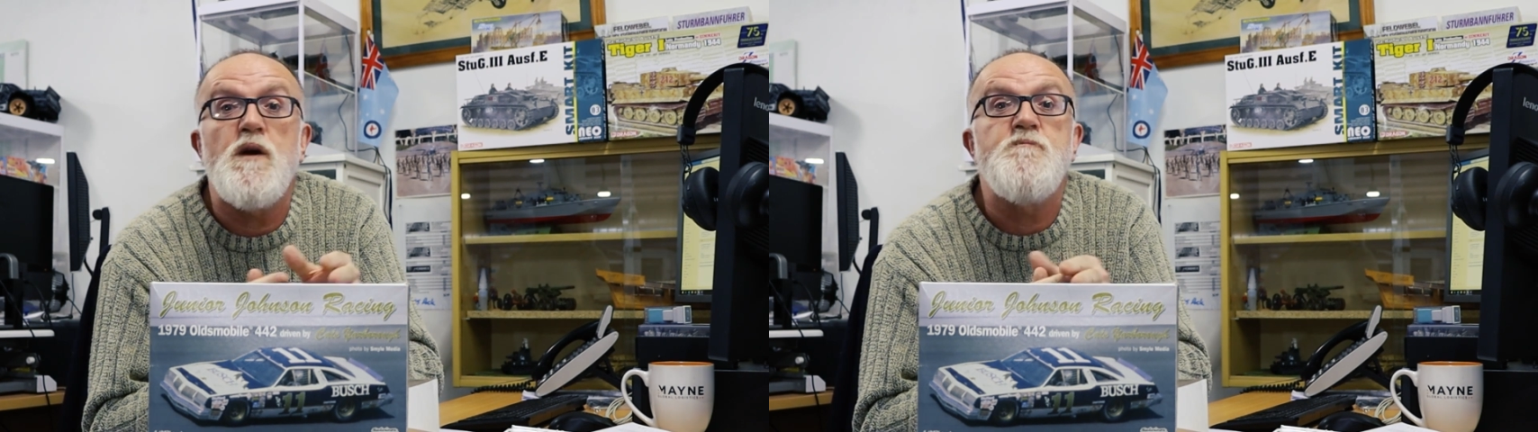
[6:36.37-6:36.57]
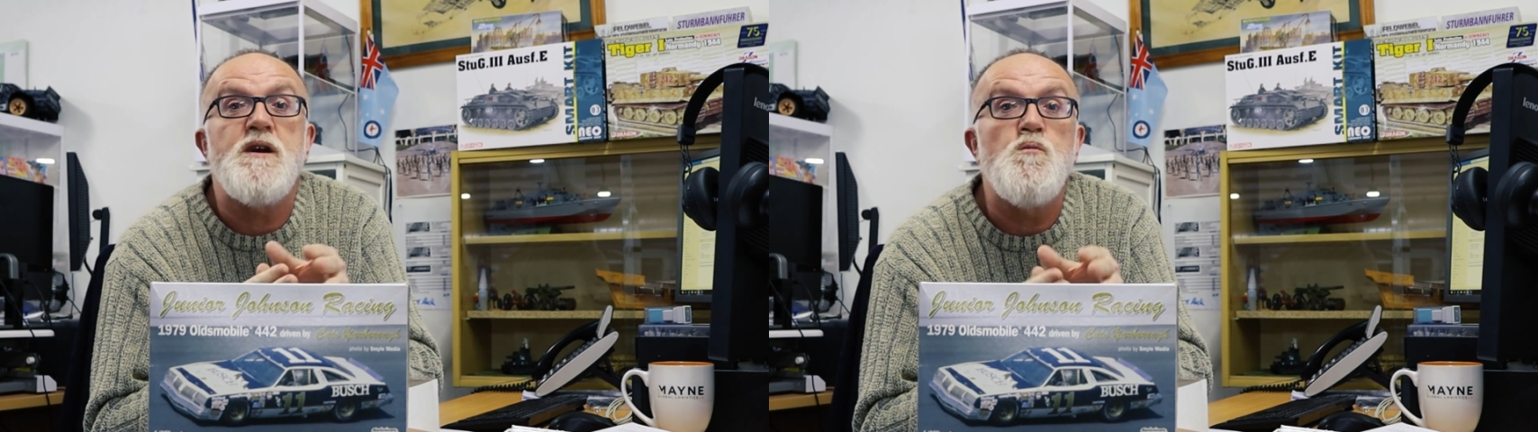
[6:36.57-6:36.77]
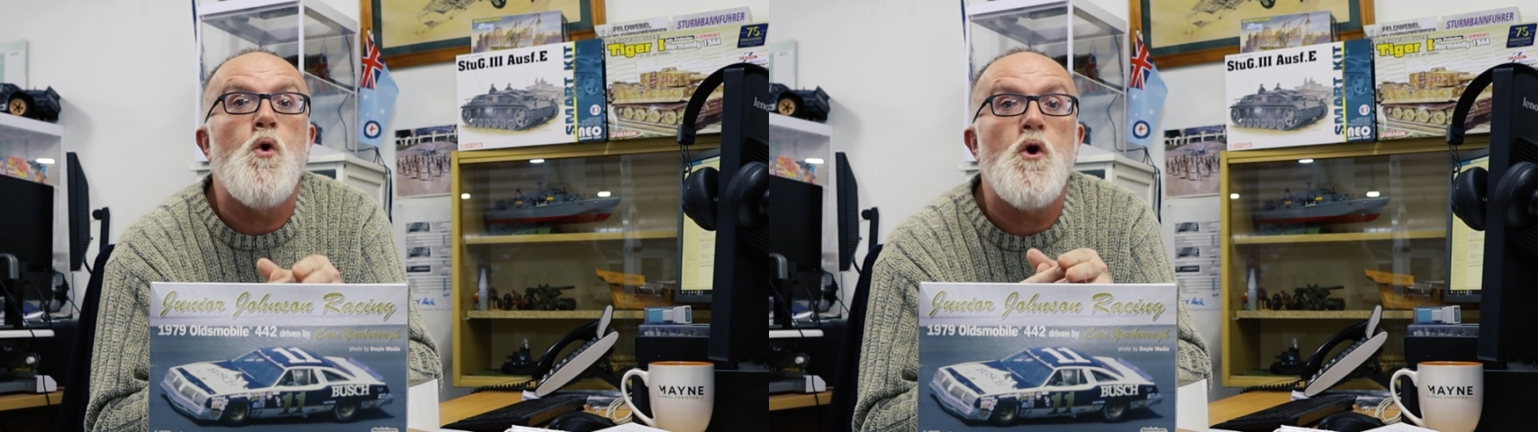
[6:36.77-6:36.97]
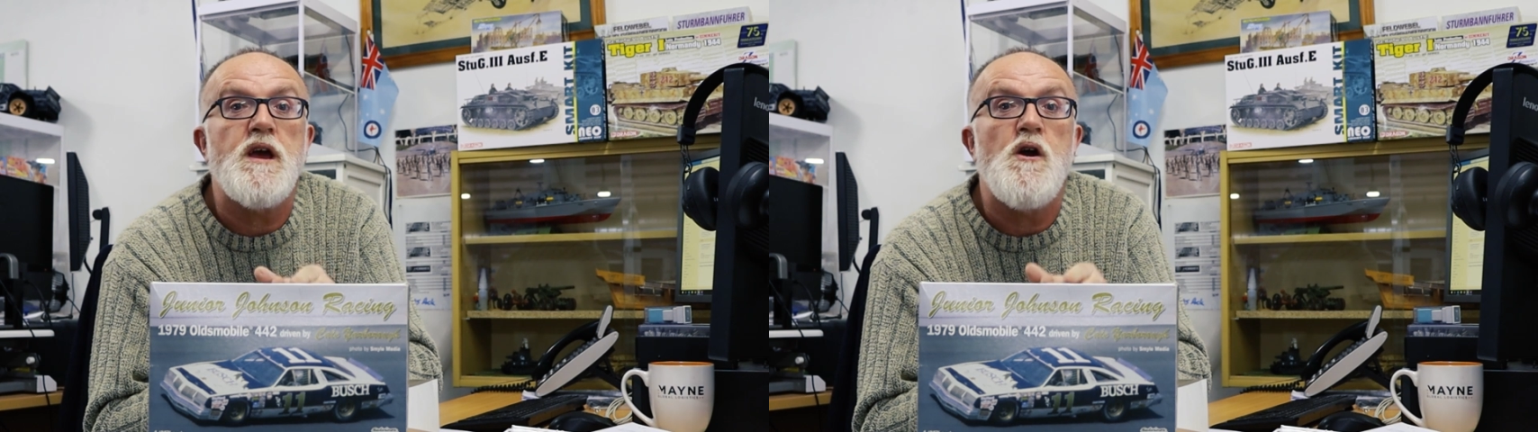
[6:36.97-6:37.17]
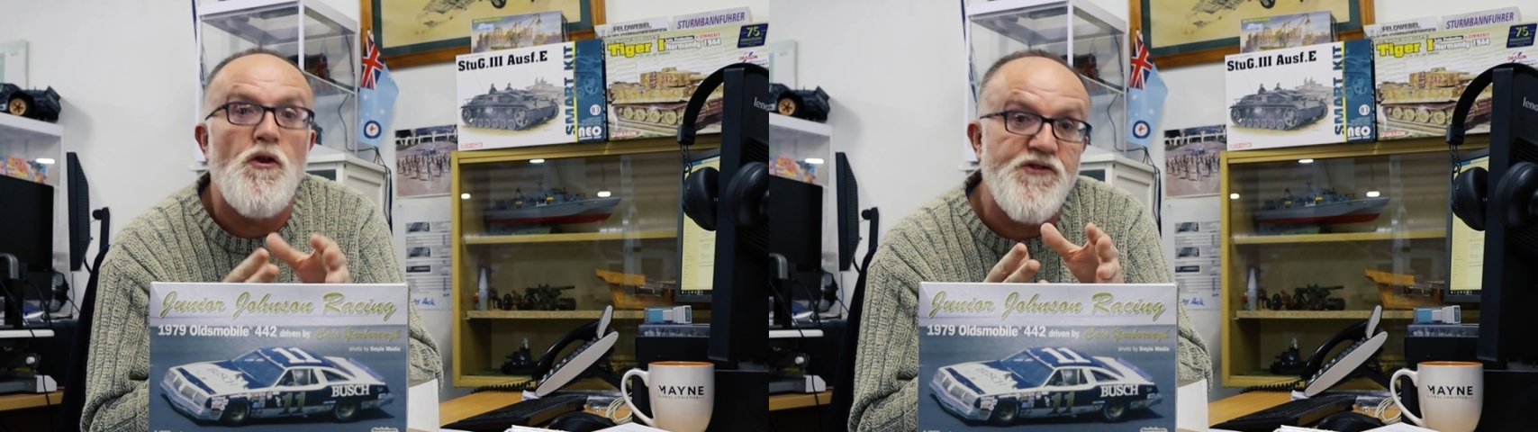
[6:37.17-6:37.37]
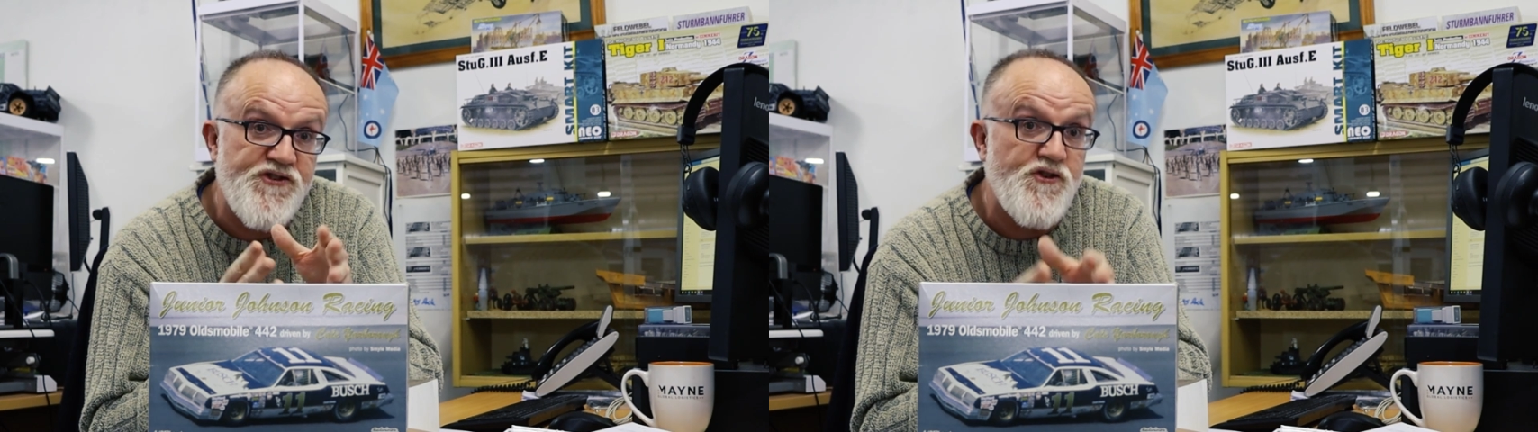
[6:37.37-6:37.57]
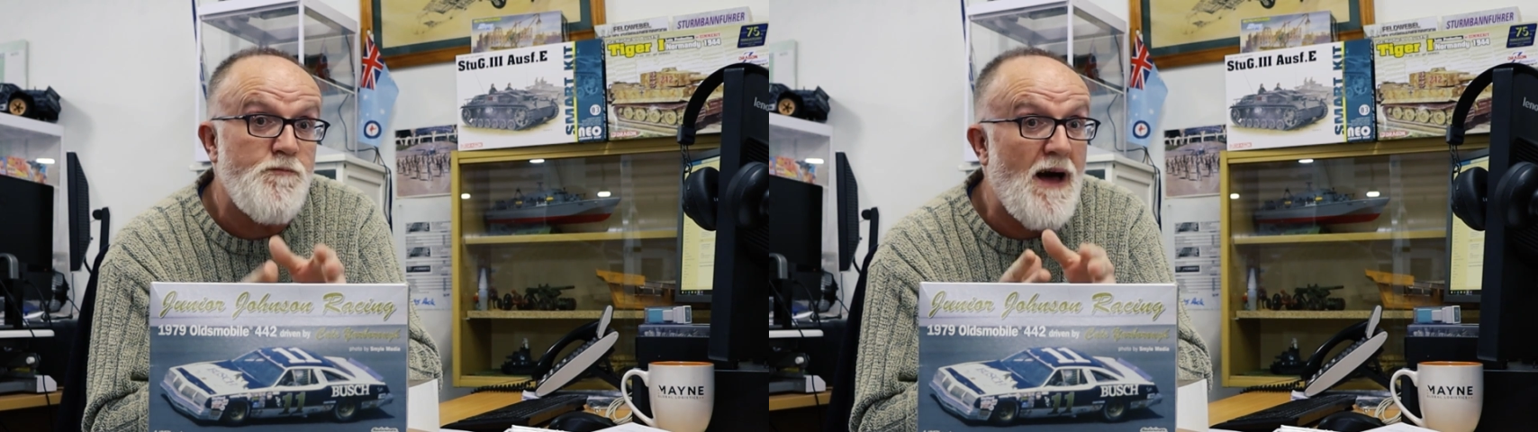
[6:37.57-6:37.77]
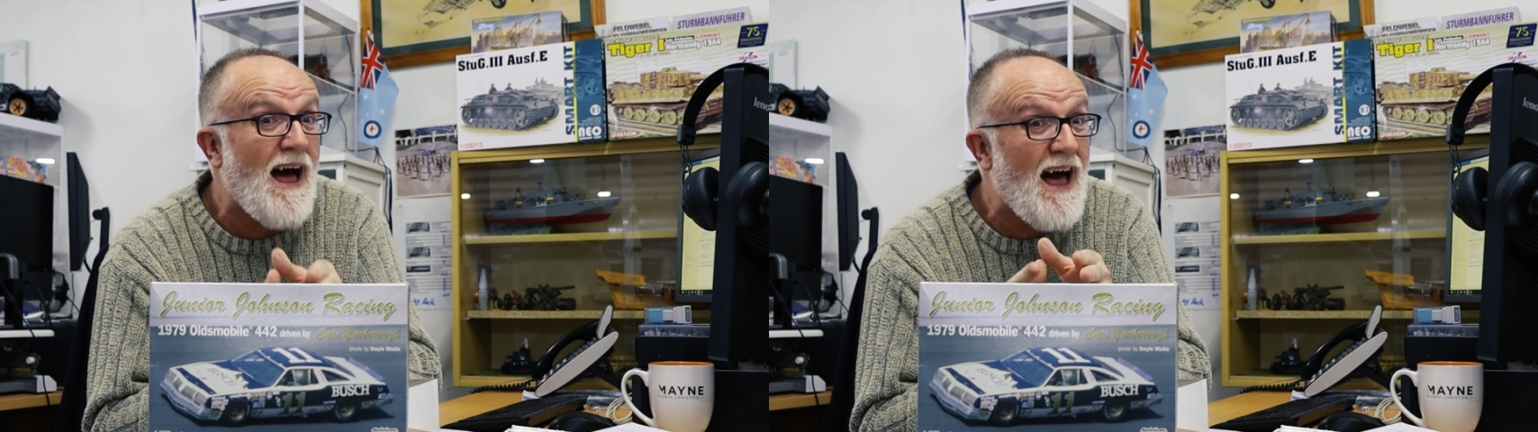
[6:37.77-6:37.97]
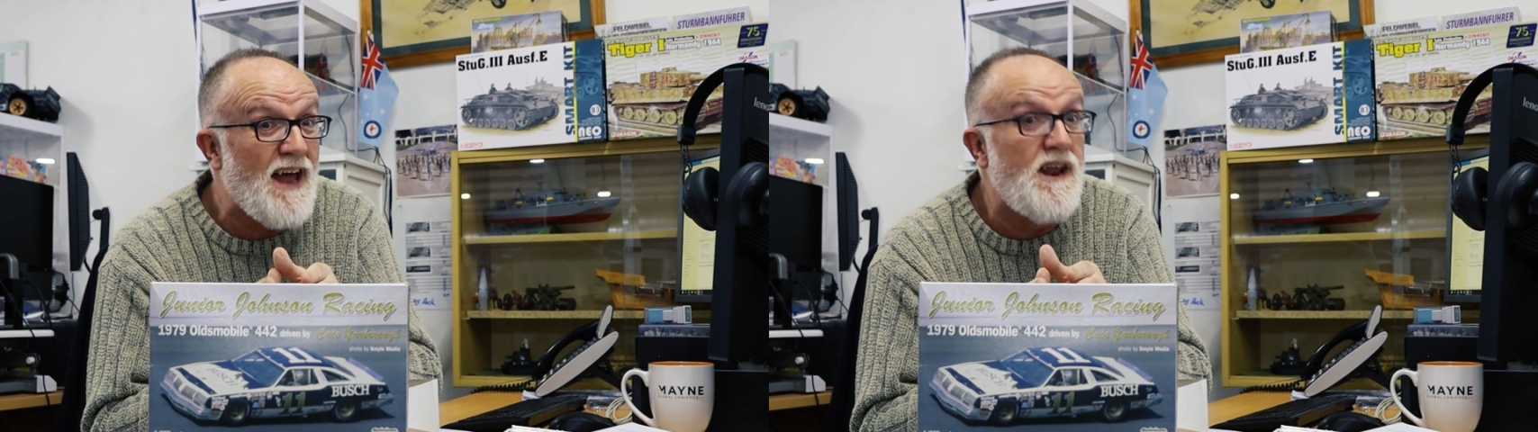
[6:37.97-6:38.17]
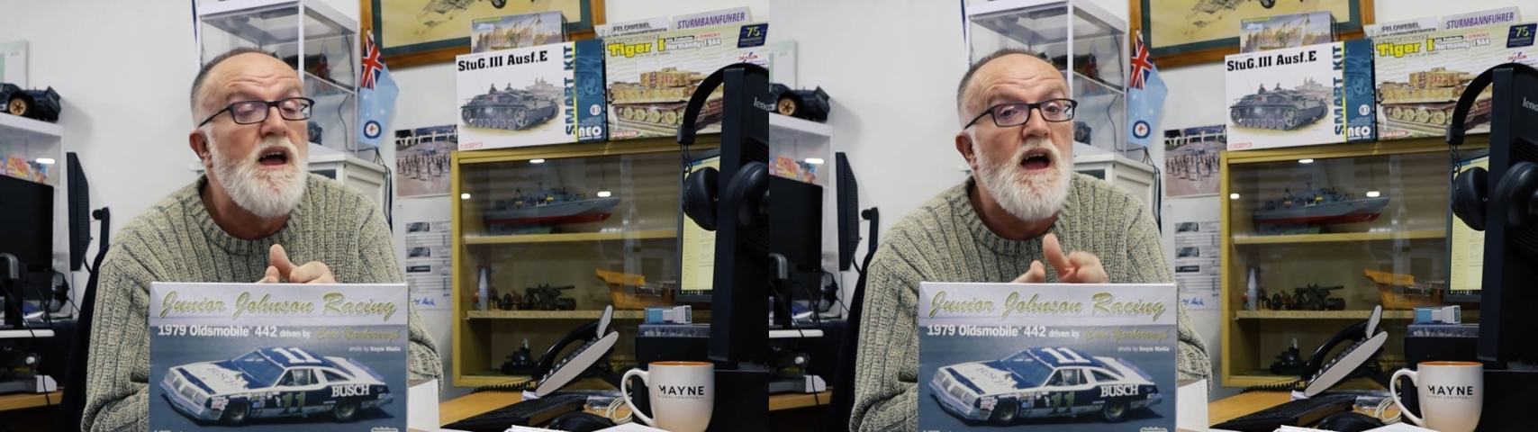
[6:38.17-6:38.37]
we've been working on super
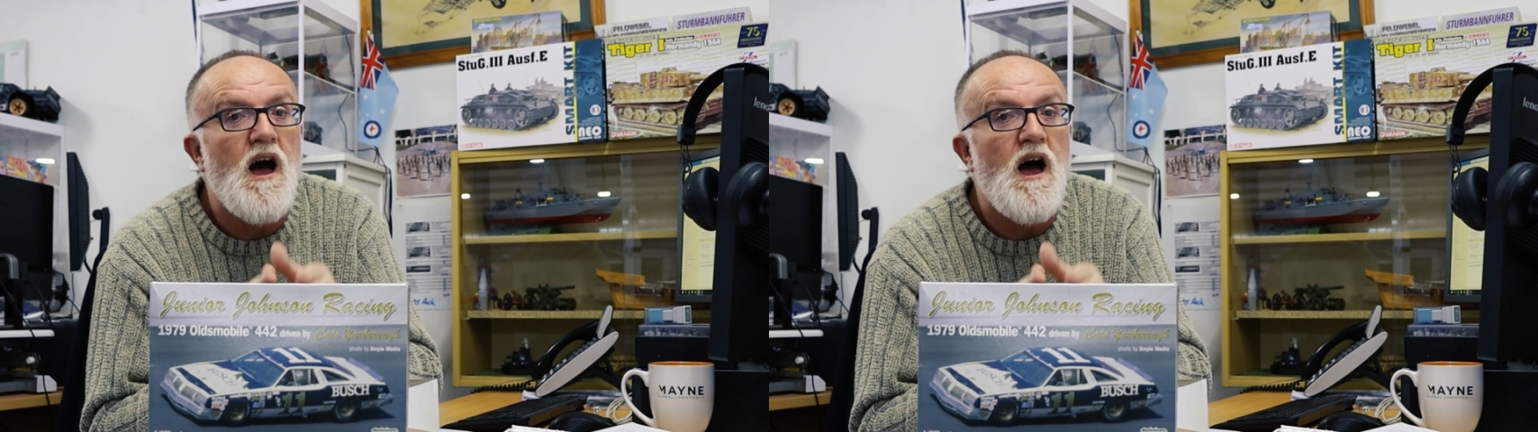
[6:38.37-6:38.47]
hard